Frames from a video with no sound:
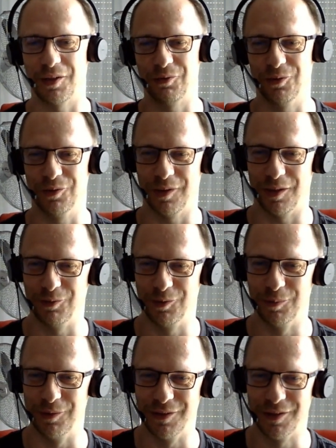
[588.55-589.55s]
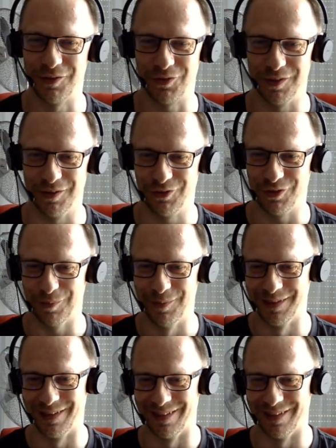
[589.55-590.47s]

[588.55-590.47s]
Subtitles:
I thought I would be seeing some